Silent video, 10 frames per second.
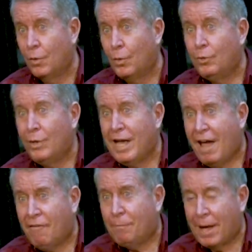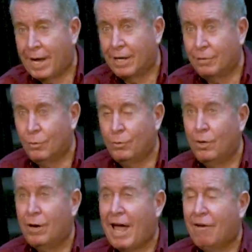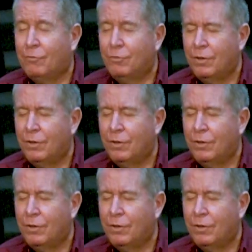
When we have pain, when we have